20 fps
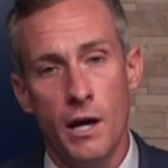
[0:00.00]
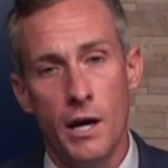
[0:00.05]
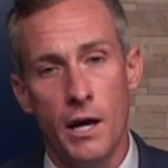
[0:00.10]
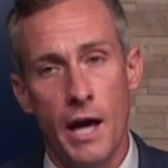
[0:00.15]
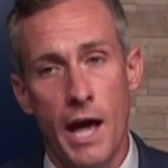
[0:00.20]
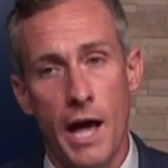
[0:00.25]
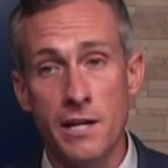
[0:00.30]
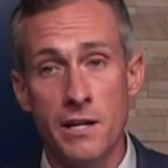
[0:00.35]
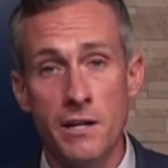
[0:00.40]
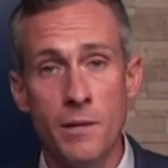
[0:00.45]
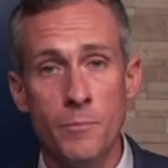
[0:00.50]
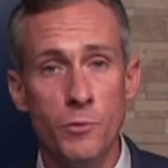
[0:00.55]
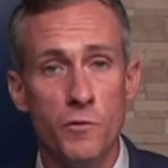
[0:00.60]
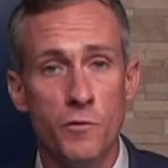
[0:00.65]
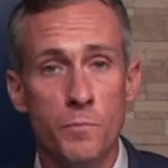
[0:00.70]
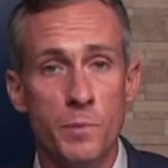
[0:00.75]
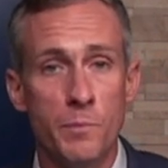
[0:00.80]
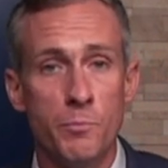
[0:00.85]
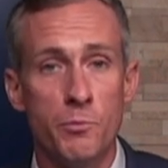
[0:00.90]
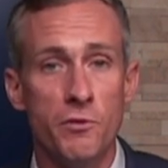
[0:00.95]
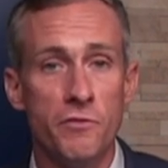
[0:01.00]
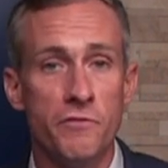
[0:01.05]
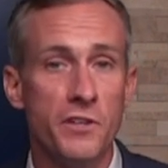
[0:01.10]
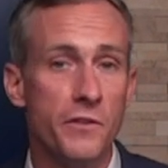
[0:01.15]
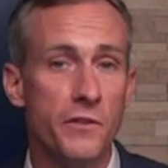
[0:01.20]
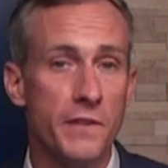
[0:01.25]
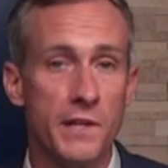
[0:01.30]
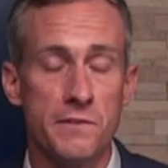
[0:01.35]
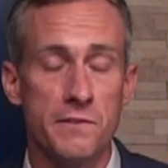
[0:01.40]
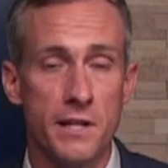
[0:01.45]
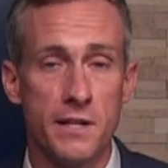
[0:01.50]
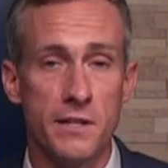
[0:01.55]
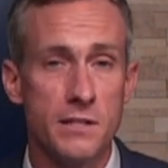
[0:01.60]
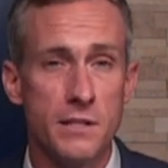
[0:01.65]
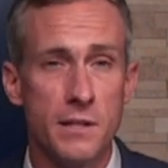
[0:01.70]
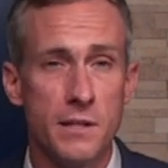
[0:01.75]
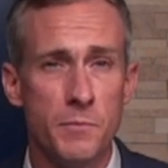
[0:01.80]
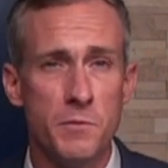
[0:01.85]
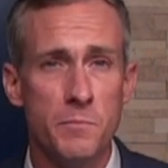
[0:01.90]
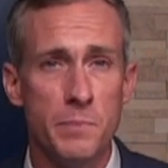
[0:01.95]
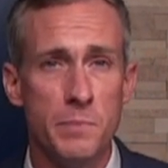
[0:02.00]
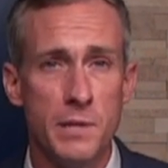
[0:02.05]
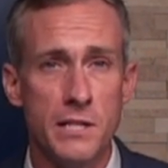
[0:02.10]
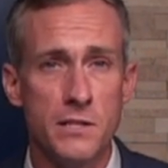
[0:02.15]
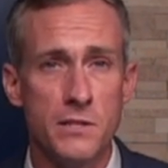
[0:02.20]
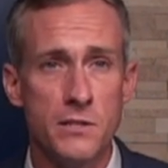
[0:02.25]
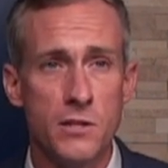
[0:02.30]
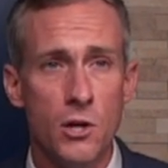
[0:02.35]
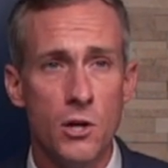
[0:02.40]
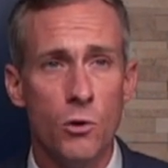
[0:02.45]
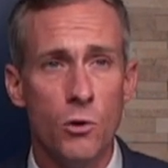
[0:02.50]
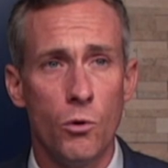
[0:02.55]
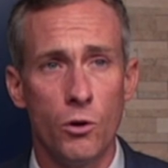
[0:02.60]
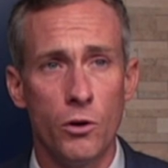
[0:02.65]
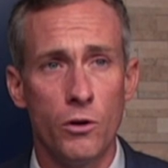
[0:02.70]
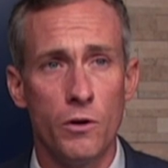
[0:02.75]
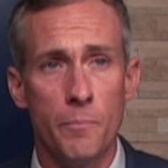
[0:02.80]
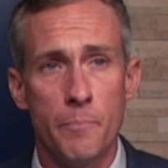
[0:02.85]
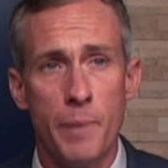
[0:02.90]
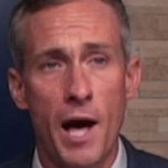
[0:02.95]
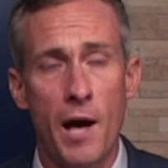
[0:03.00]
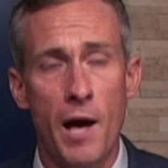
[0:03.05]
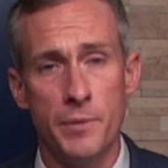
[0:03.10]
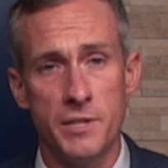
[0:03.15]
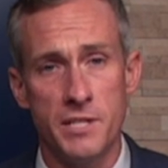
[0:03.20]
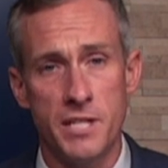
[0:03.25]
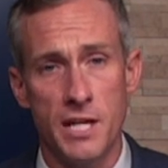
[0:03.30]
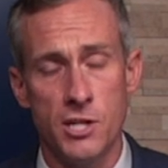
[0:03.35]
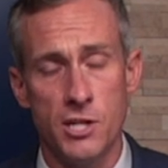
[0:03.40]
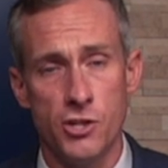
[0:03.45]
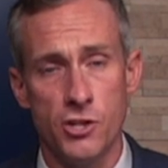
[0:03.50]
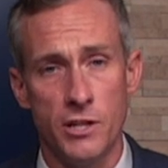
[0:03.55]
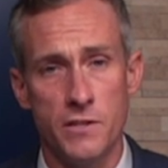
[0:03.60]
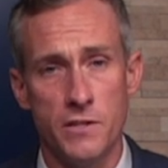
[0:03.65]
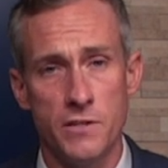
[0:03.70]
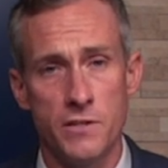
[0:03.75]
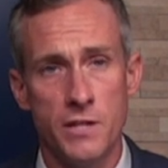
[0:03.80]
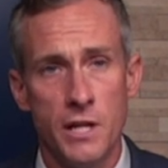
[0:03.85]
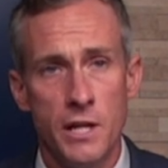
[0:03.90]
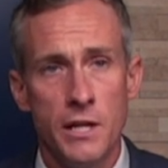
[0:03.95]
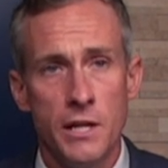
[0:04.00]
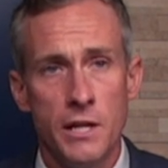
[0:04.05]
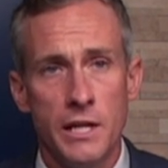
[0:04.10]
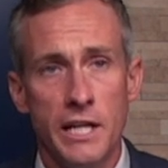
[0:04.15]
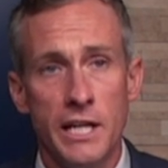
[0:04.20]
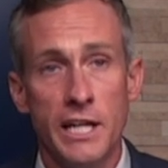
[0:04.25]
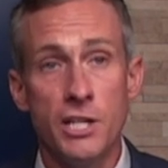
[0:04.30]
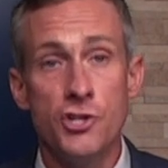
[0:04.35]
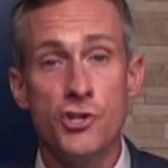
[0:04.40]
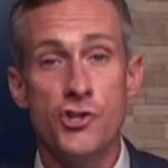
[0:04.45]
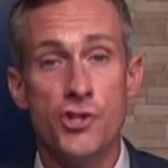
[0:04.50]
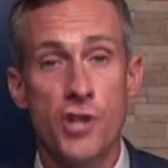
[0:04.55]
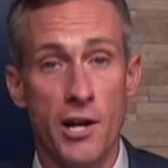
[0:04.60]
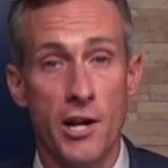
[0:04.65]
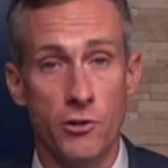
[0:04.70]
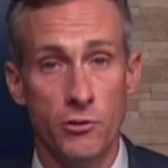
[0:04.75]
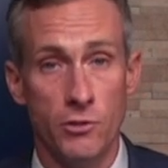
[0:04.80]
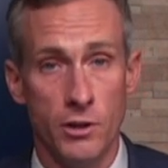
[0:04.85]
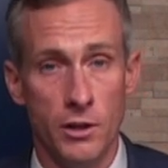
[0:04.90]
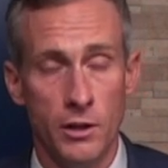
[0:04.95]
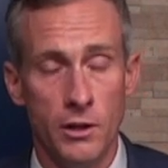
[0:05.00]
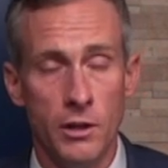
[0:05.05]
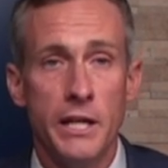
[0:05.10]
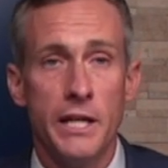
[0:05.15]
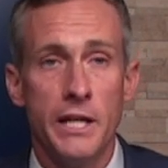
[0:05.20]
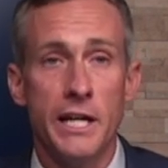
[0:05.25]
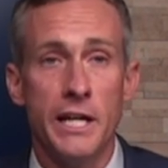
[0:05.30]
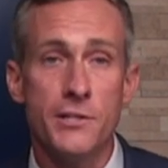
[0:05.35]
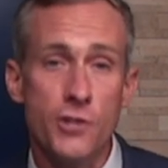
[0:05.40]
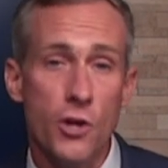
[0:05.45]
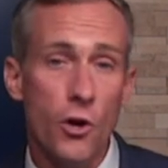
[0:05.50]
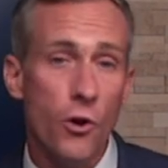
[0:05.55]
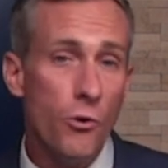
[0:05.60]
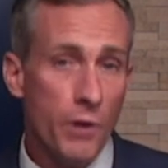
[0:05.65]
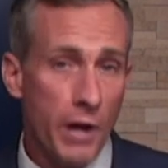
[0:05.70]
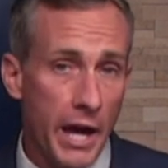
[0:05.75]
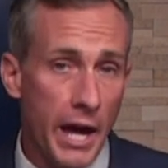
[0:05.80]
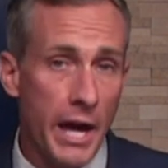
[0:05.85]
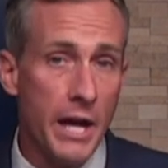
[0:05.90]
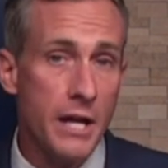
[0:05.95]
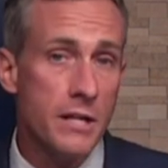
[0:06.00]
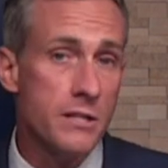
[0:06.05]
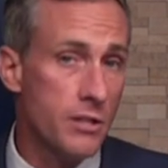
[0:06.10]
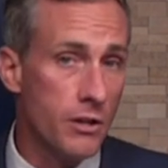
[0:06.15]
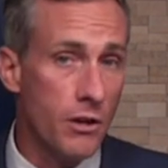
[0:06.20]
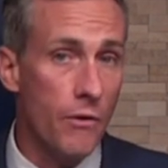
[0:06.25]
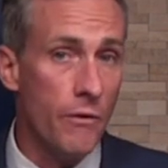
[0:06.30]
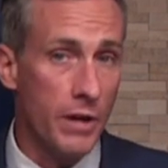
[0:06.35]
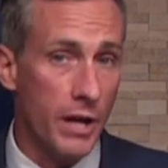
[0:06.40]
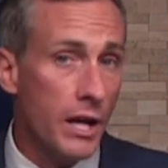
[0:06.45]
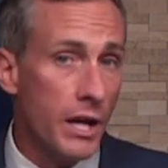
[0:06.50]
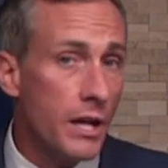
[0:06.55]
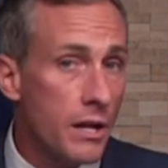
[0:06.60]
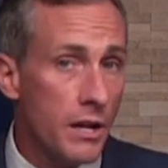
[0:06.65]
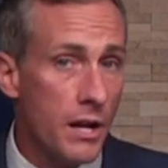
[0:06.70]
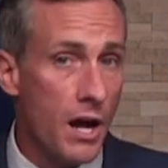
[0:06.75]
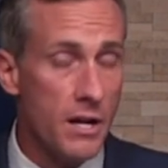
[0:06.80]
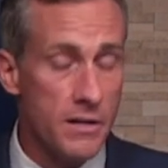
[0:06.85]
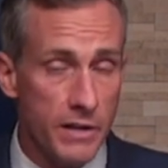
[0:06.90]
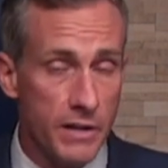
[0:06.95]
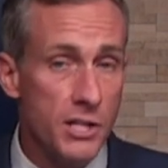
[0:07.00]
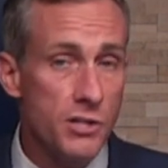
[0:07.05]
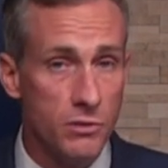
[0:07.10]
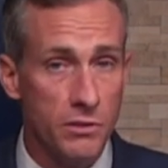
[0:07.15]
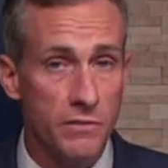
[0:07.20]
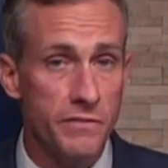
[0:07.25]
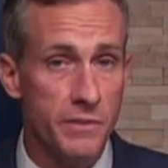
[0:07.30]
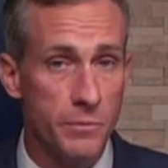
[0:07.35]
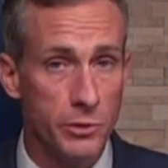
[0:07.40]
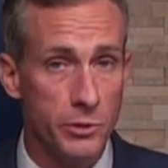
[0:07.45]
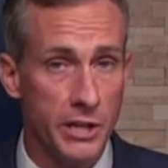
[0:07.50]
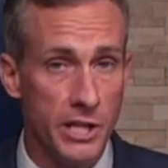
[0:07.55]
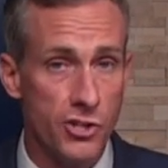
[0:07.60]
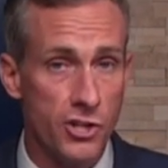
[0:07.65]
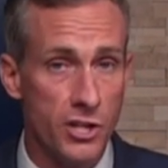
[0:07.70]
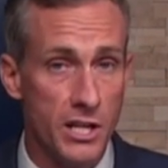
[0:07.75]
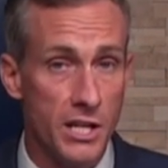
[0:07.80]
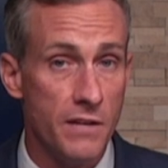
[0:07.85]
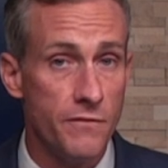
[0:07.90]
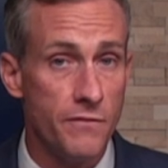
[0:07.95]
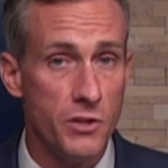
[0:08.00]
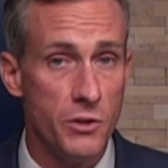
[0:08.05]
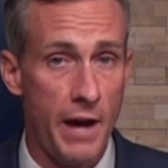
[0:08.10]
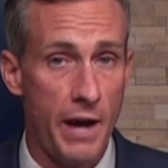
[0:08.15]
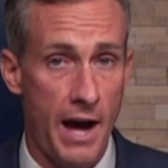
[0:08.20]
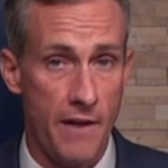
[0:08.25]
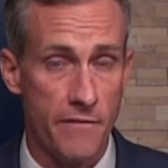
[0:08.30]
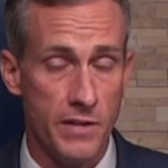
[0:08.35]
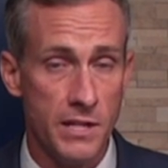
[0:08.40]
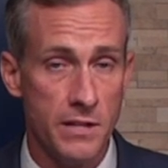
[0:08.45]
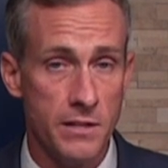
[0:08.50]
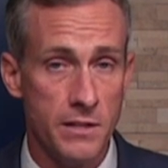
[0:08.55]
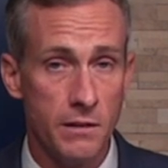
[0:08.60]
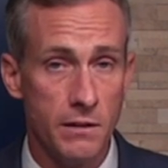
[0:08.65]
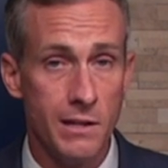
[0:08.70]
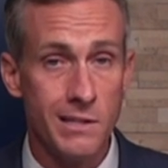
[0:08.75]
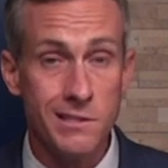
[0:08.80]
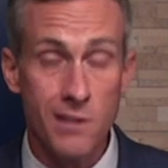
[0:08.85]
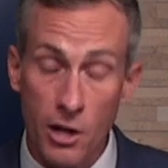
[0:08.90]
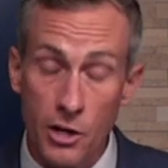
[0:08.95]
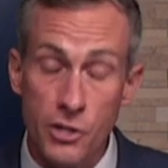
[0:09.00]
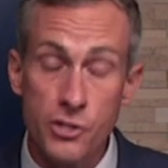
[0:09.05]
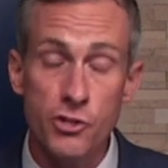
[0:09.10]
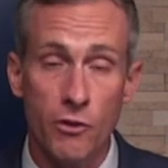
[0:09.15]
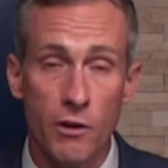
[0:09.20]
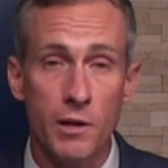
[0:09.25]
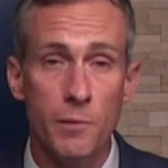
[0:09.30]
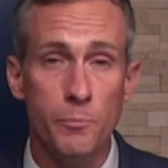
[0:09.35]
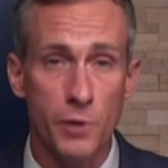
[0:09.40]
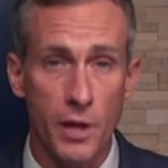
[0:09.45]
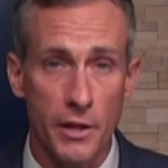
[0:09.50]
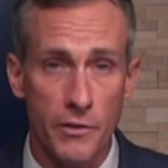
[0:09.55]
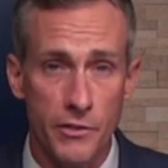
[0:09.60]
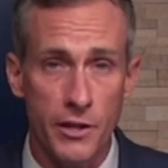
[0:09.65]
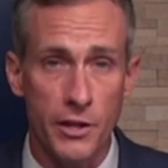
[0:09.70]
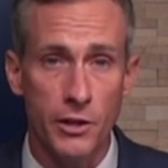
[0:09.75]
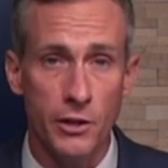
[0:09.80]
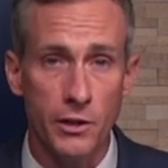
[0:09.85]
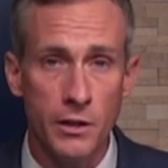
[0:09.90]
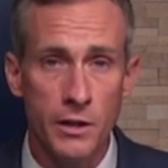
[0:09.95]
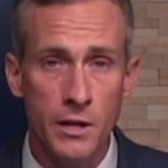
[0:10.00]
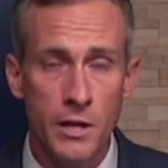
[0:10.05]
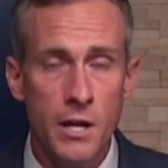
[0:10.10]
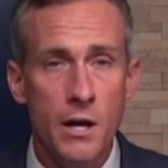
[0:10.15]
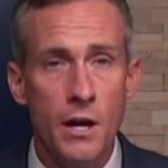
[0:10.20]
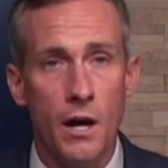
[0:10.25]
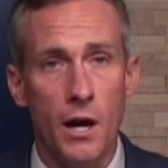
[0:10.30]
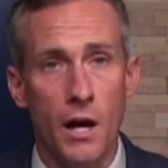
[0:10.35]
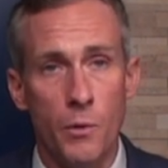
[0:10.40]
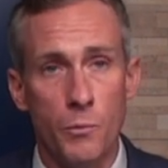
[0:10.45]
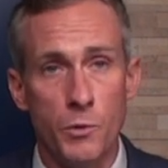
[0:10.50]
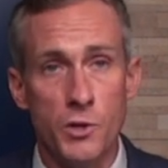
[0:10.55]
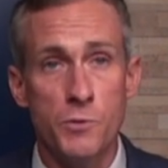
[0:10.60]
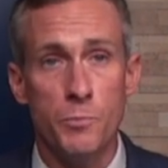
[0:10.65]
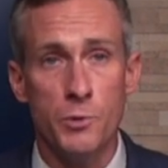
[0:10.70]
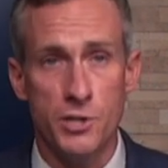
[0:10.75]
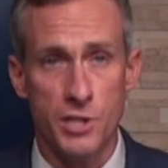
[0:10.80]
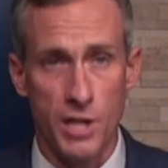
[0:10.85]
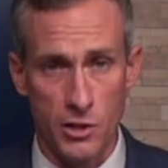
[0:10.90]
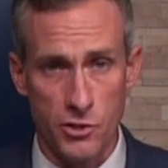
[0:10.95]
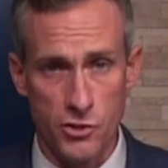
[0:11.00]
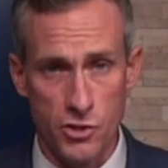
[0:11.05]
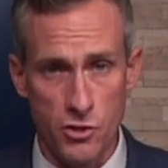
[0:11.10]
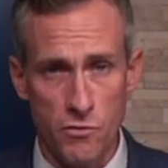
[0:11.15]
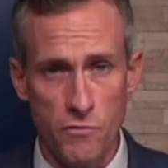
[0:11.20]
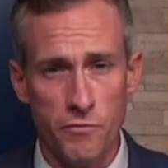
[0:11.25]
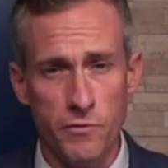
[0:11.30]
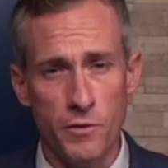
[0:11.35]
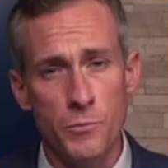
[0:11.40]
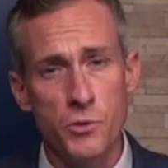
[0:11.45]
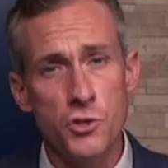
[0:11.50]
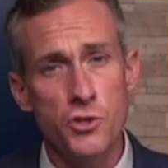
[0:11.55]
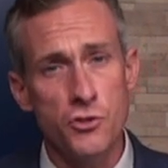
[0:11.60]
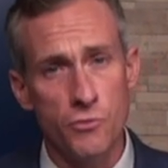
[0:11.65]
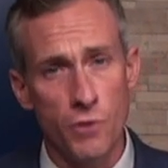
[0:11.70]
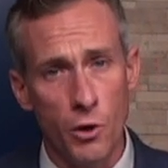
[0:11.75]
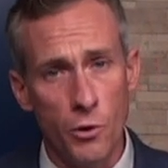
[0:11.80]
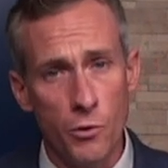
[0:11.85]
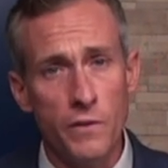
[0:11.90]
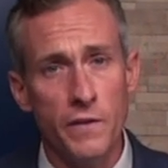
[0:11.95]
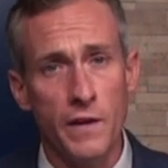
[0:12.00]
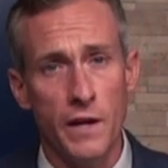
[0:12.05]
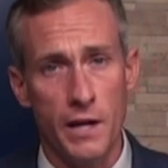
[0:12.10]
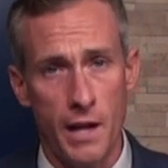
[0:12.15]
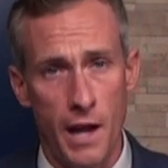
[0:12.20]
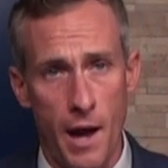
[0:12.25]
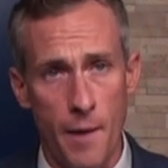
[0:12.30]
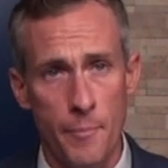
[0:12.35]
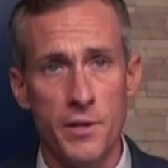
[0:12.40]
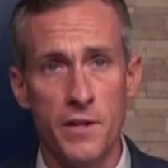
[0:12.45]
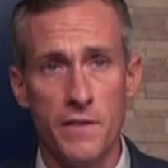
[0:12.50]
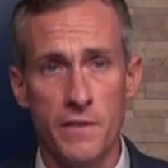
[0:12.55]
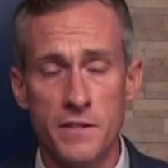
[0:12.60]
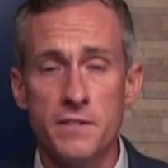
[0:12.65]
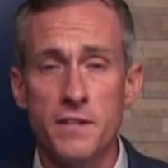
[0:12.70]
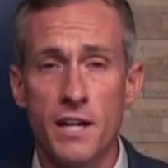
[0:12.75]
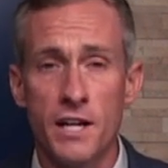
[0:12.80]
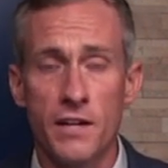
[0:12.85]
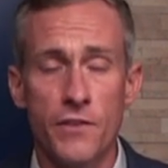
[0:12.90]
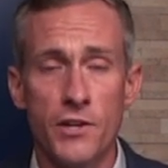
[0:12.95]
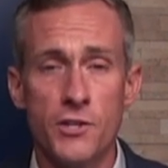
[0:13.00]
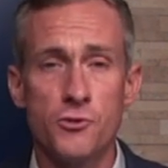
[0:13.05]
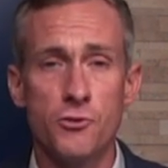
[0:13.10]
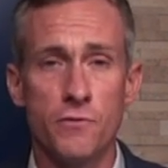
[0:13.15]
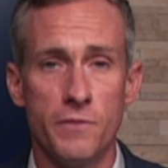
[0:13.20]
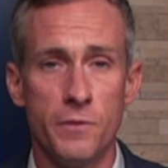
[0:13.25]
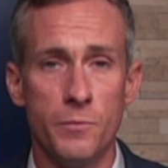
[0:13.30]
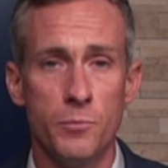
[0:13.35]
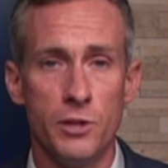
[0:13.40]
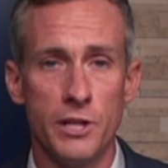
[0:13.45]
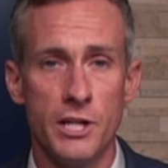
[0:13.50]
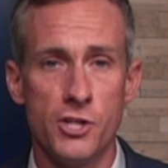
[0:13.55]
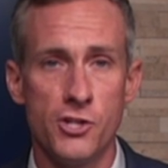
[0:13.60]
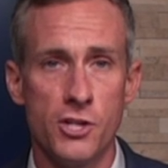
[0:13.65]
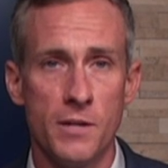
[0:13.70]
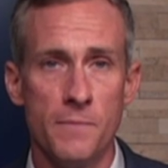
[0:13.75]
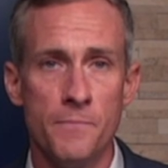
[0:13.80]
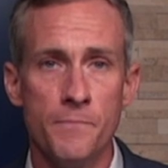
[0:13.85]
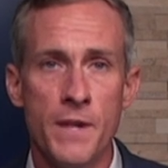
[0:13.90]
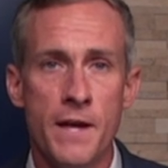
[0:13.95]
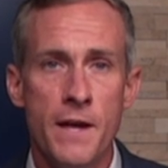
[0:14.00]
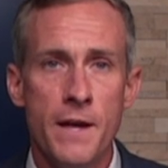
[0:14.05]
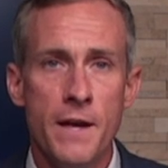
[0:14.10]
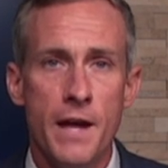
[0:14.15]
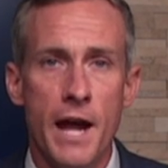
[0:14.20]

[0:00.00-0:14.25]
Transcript: Uh, and a number of people feel things like skipped beats or palpitations in general, it's okay to go in and out of atrial fibrillation if you have it, as long as you're on a blood thinner, uh, which protects you from stroke that can happen in the setting of atrial fibrillation.